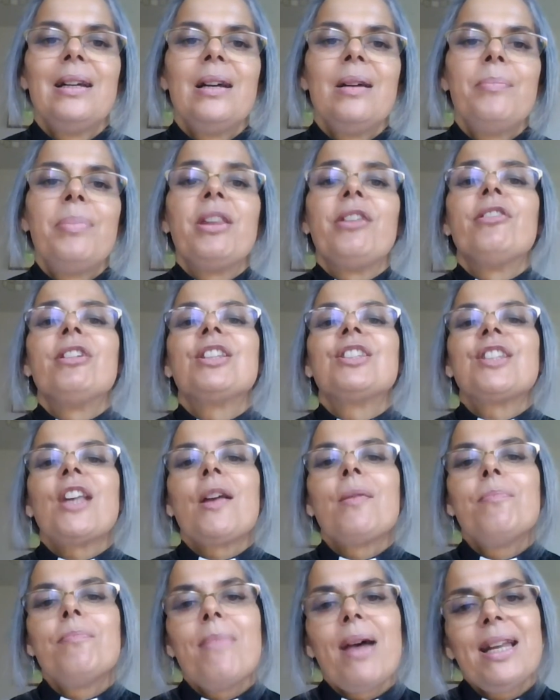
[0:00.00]
But there are so
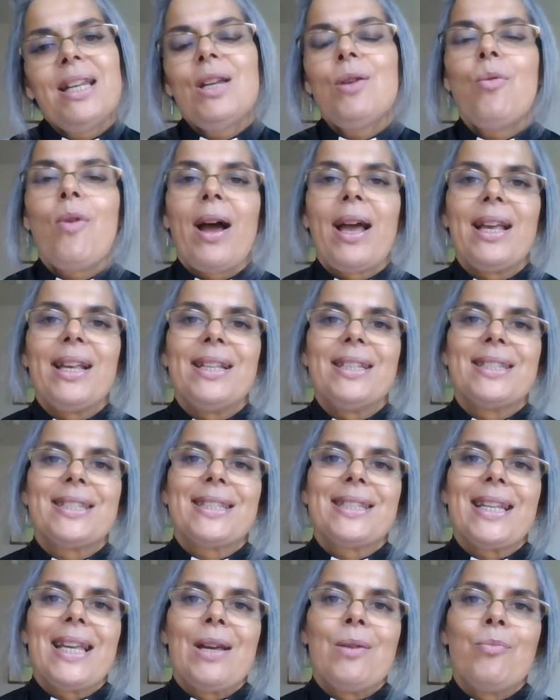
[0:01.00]
many
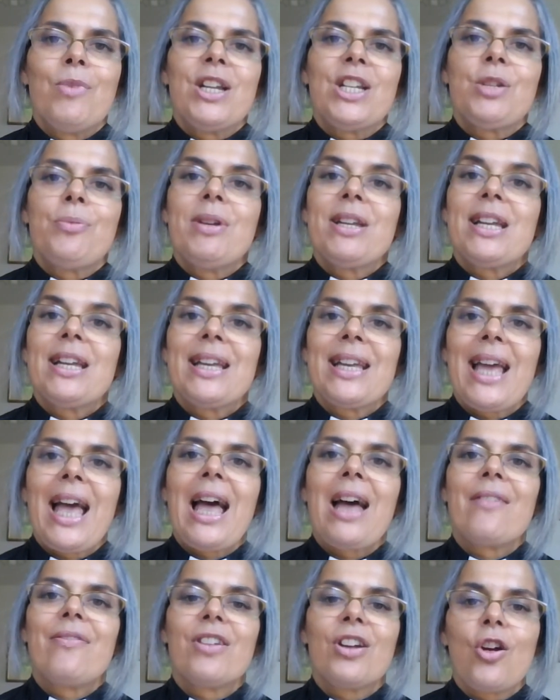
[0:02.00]
ways in which we can
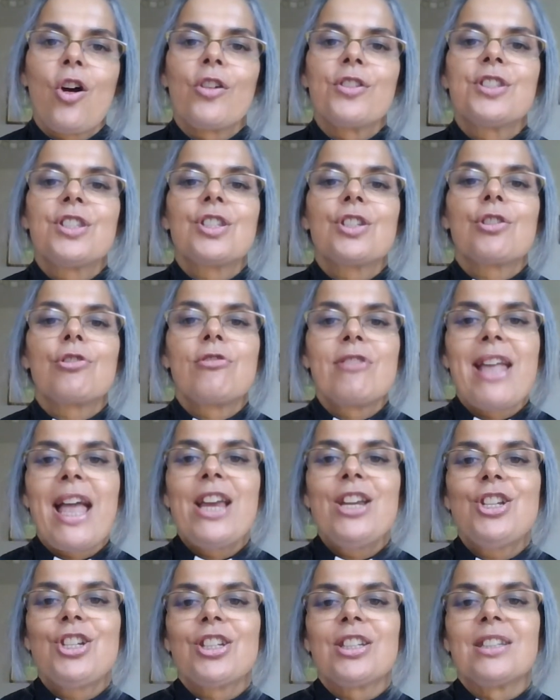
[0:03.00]
care for God's
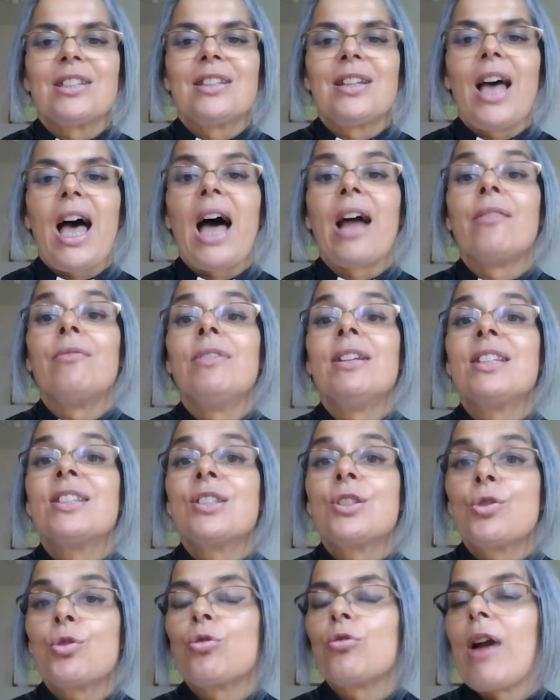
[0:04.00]
creation and
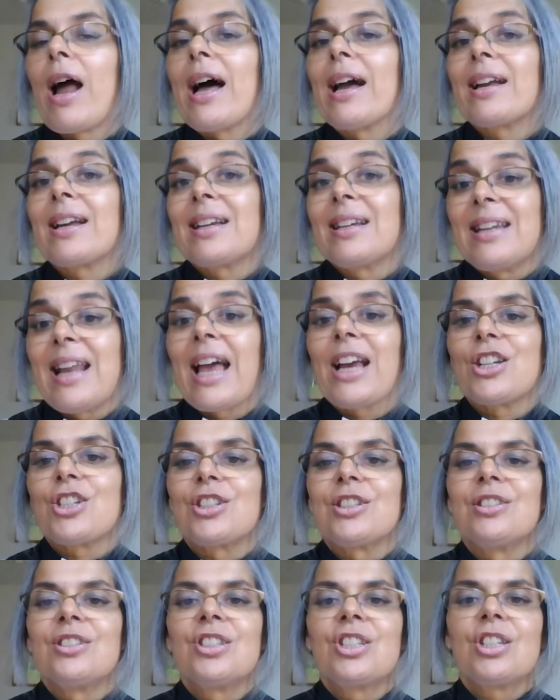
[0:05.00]
restore our
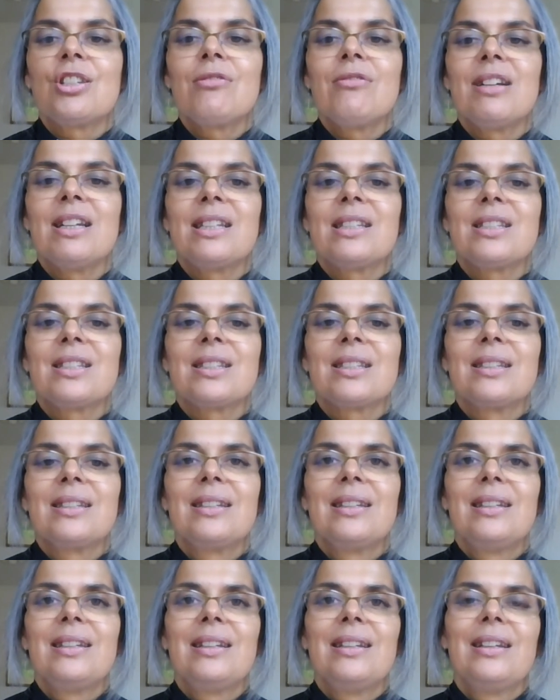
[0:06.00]
connection to it.
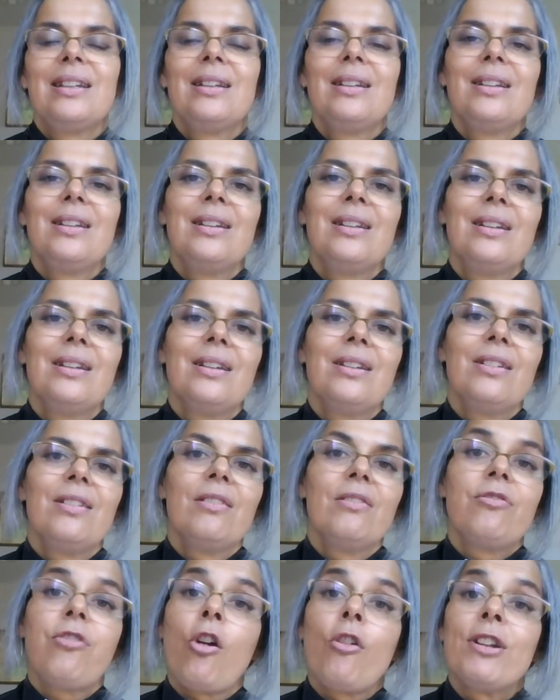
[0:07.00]

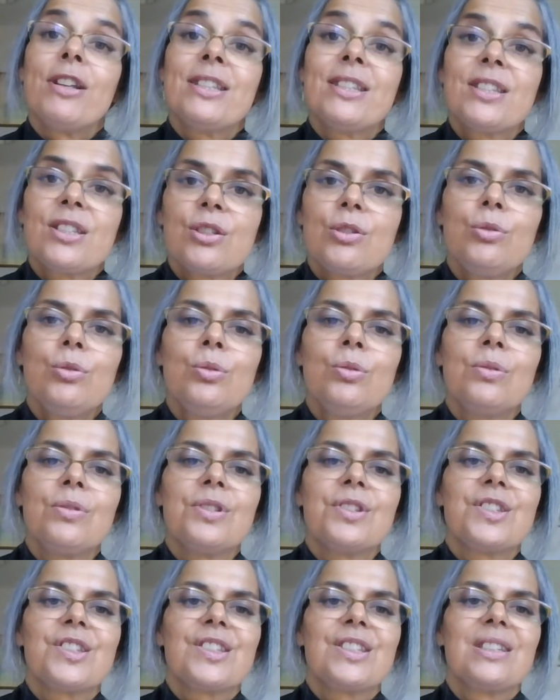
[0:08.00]
Forest
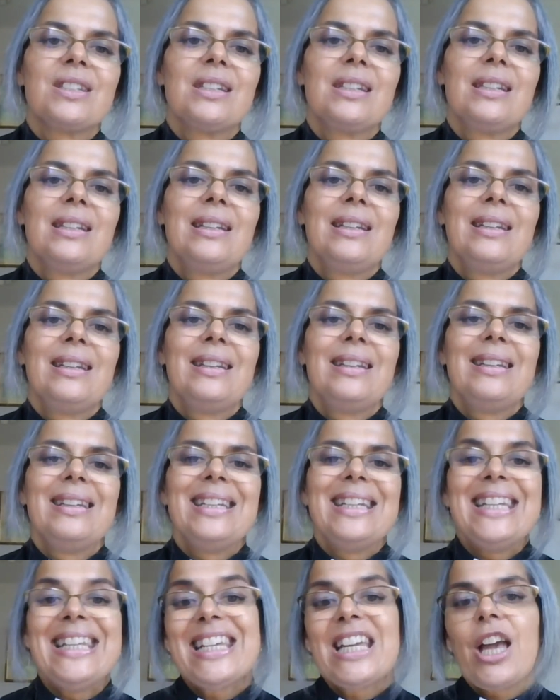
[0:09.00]
schools,
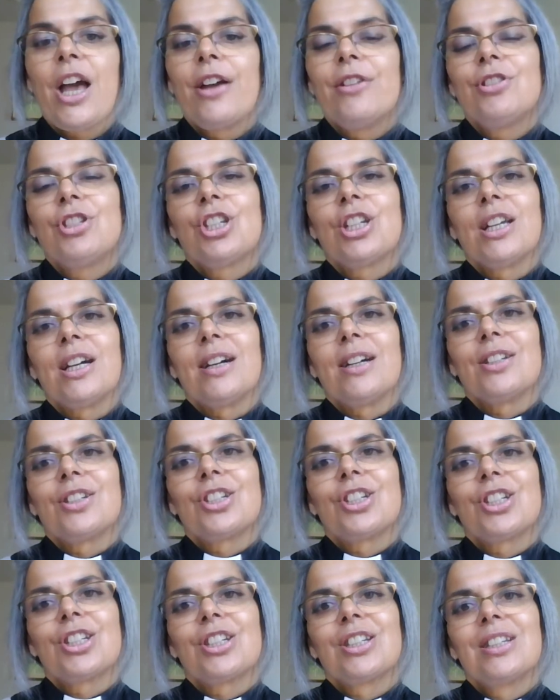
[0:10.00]

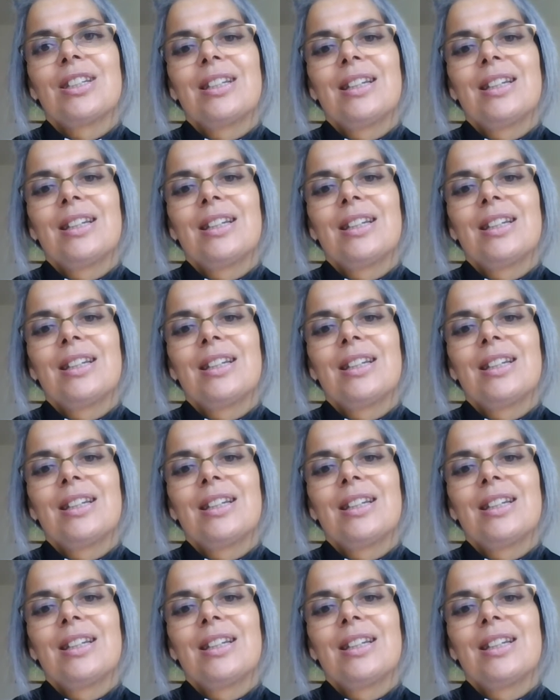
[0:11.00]
eco-church,